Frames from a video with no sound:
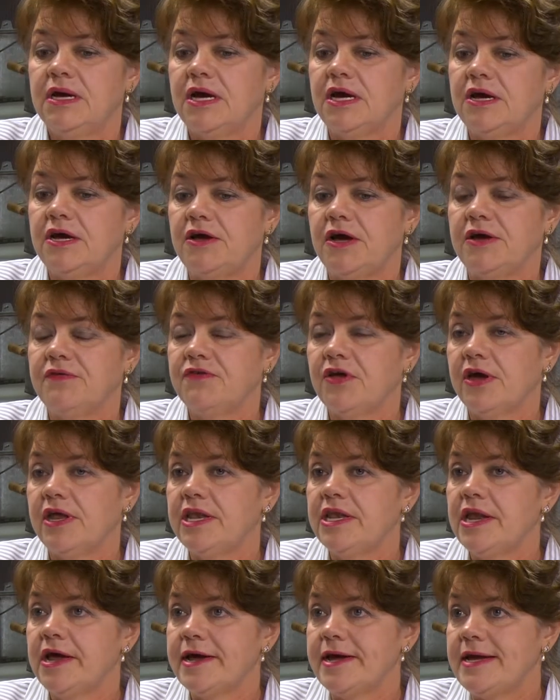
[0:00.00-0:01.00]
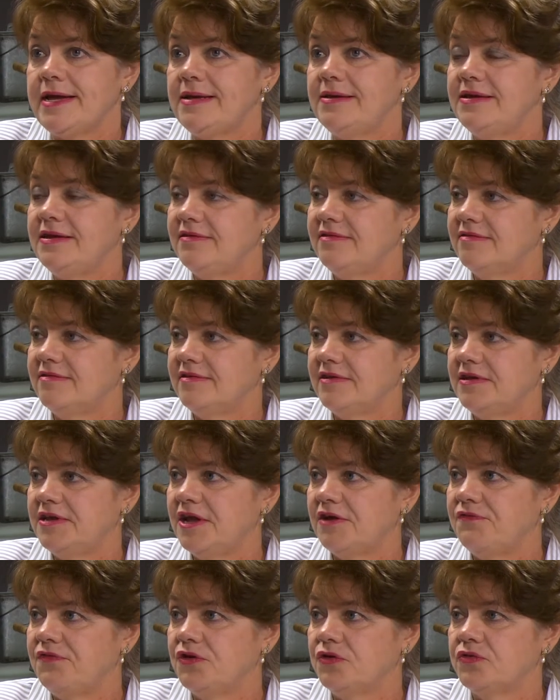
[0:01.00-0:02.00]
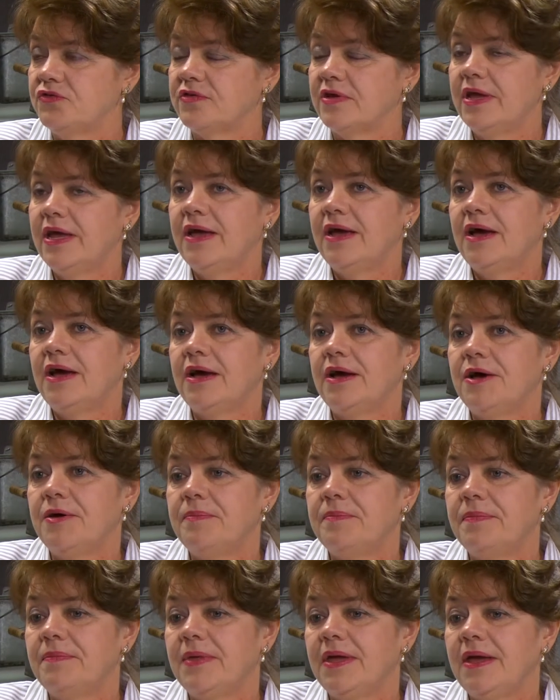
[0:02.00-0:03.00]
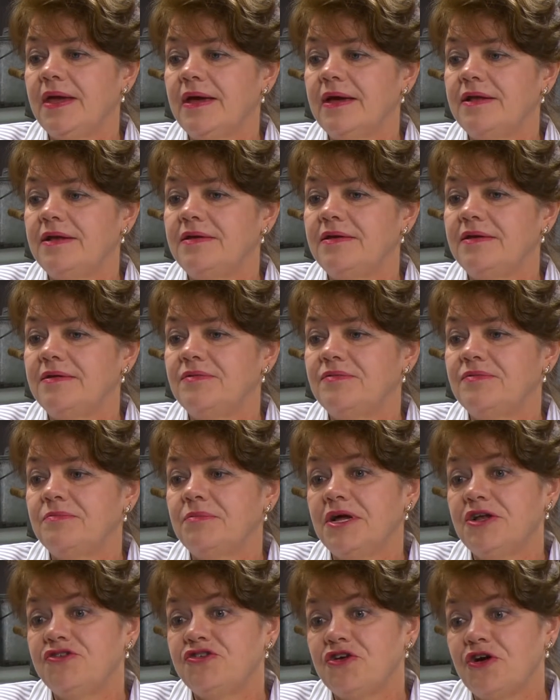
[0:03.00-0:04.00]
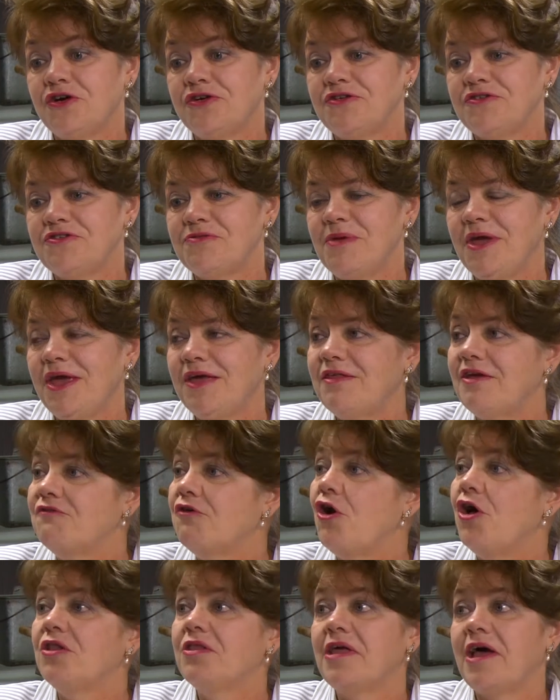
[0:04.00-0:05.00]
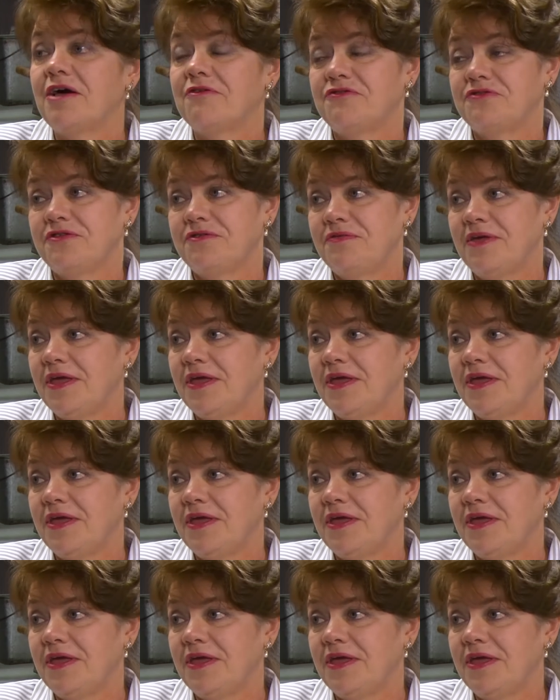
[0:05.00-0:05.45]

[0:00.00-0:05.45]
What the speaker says: I've got 9 nieces and nephews. And much to our dismay, they've all left.